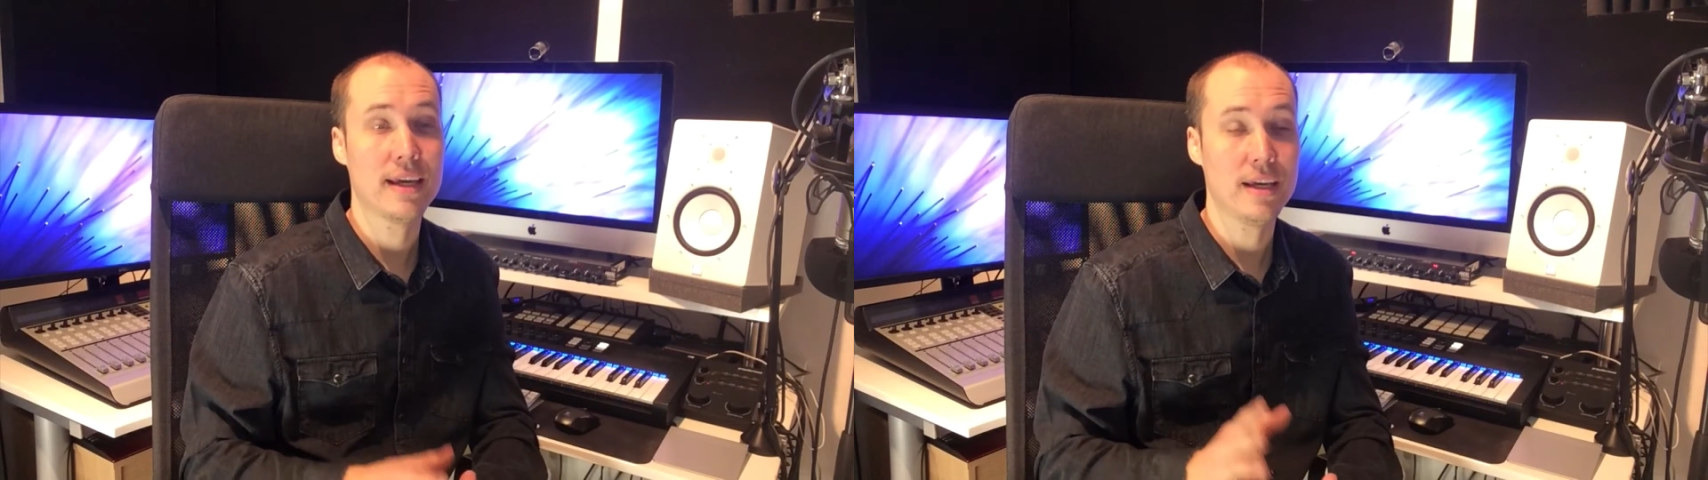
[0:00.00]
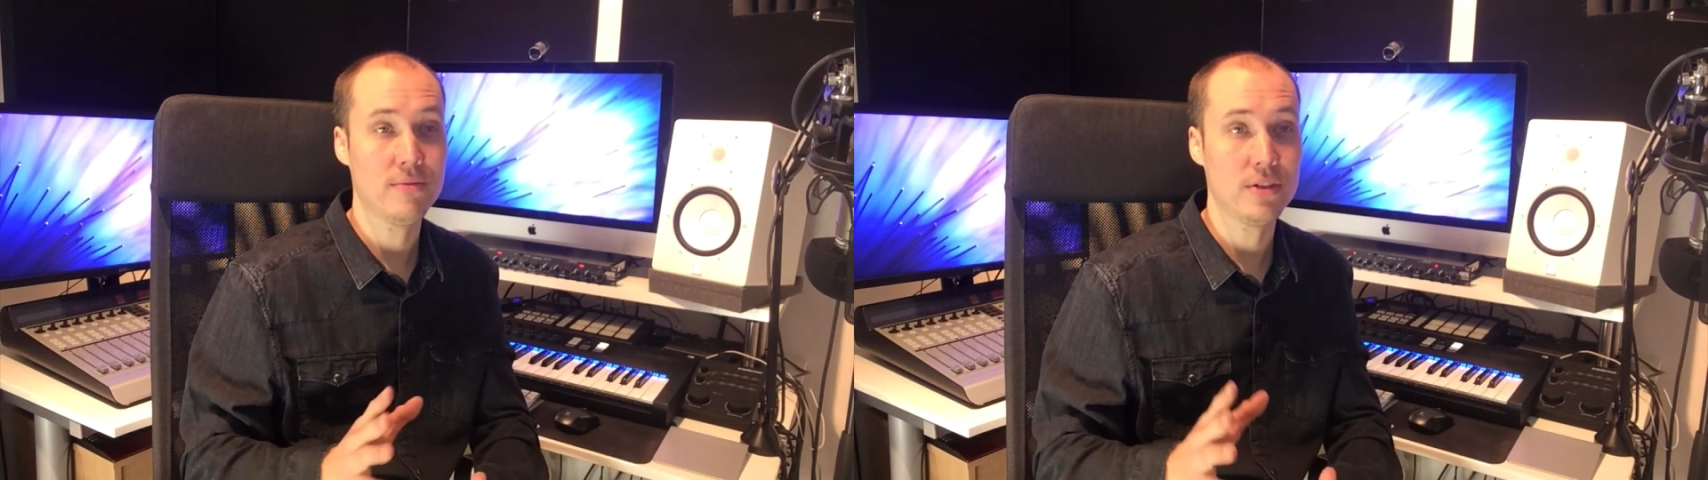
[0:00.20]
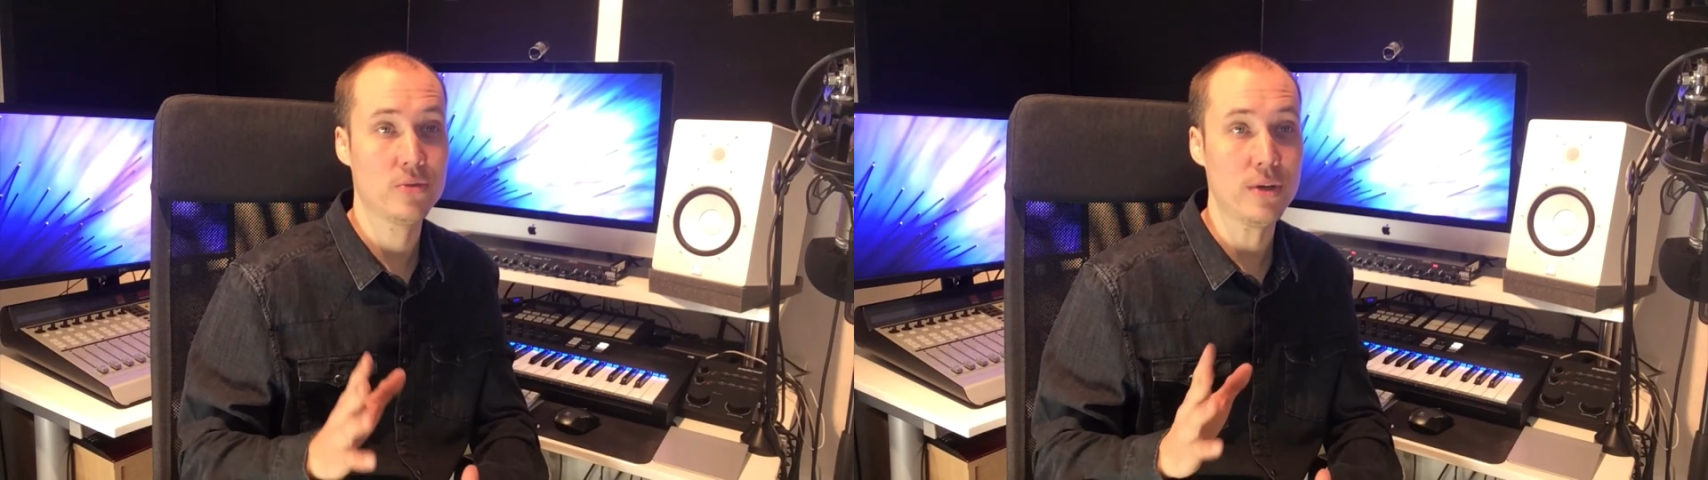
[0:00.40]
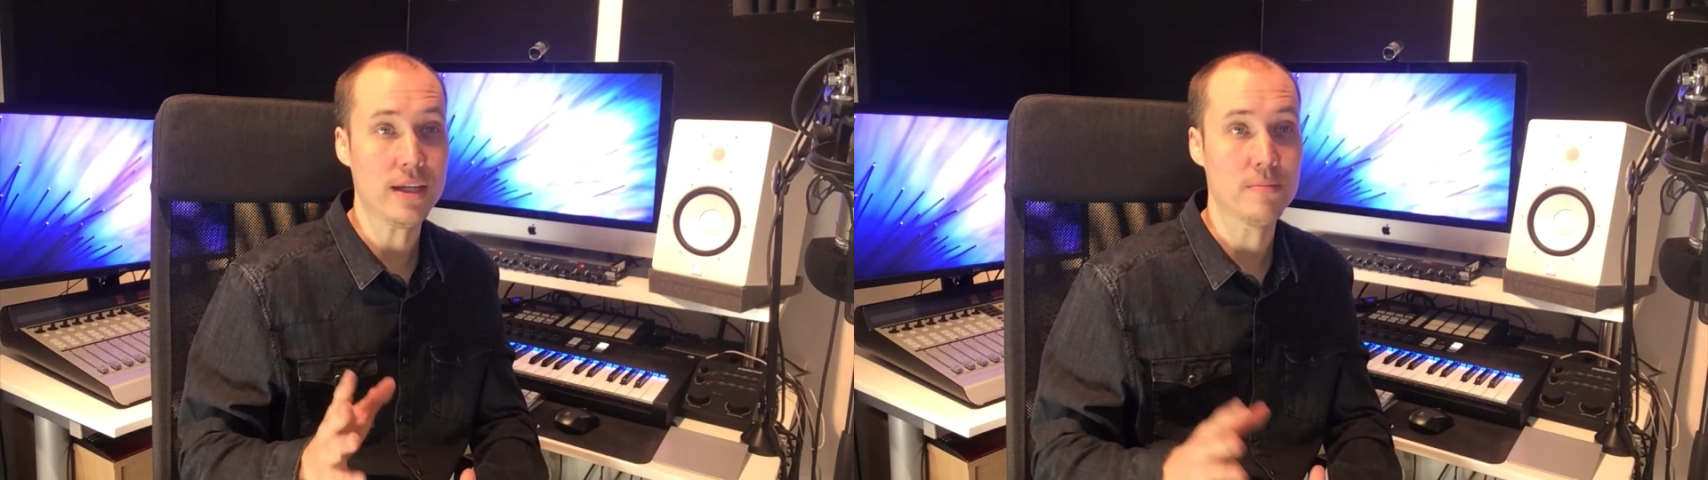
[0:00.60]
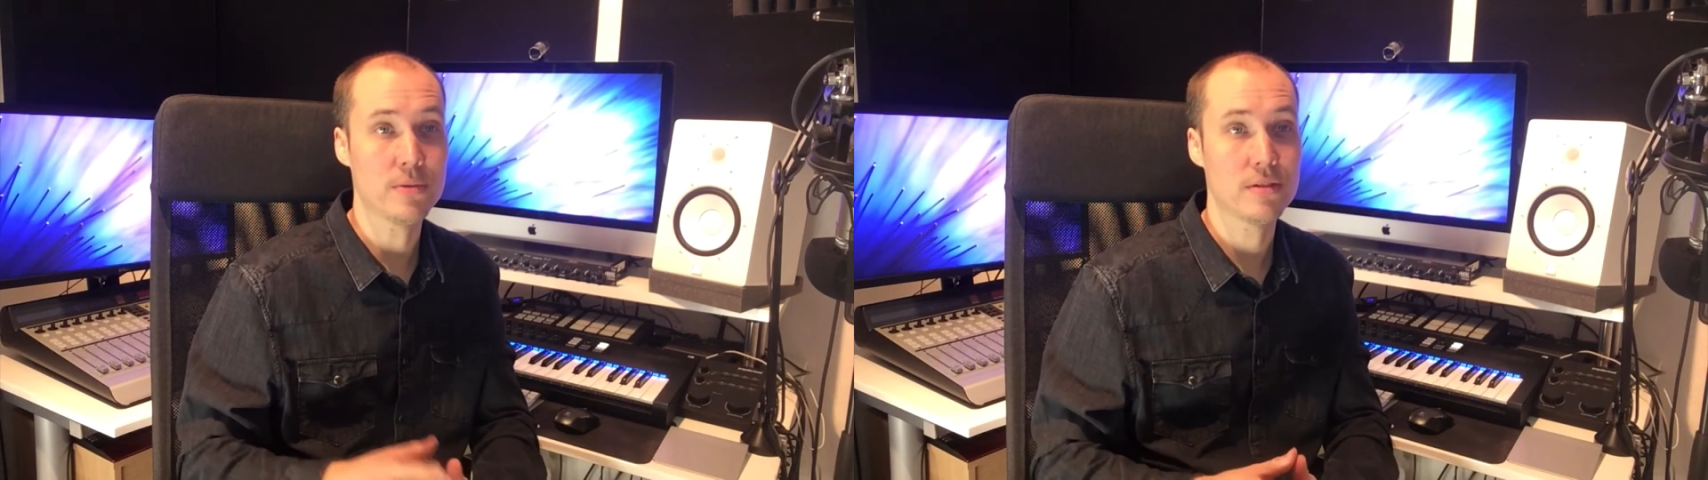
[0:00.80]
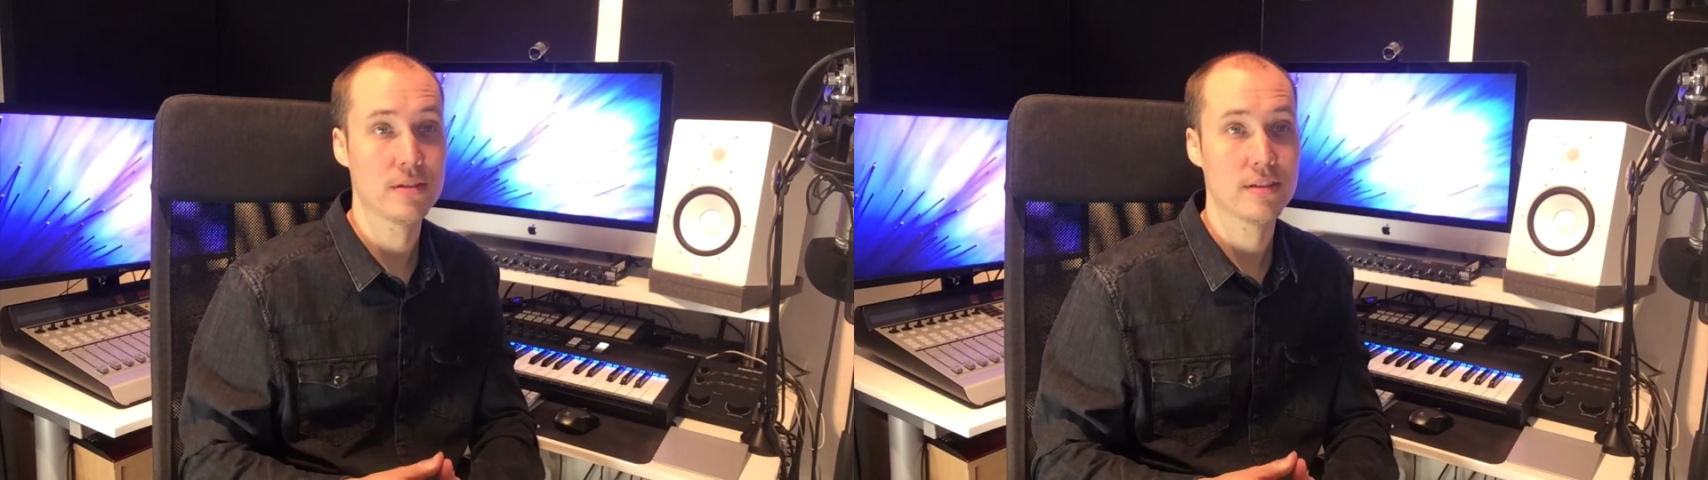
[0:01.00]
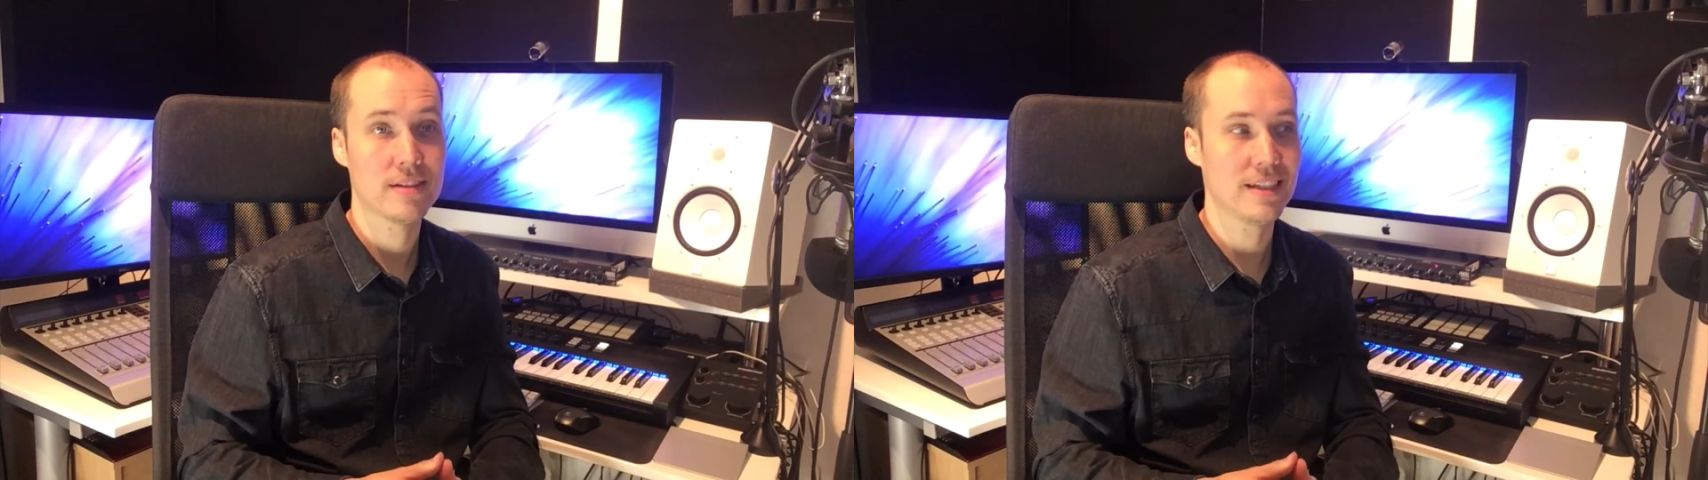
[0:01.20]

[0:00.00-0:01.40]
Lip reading: heavy drapes,